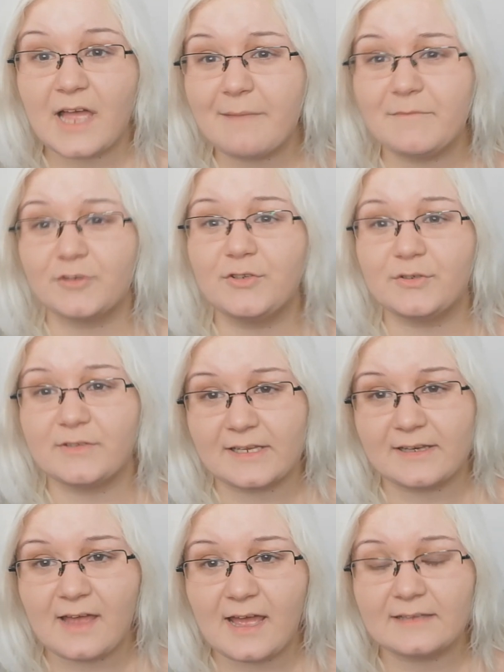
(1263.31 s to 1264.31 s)
I'm not
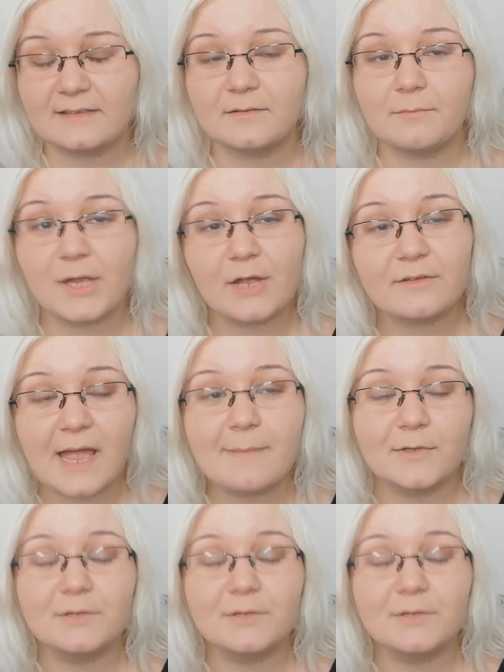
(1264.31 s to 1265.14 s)
using that, because I'm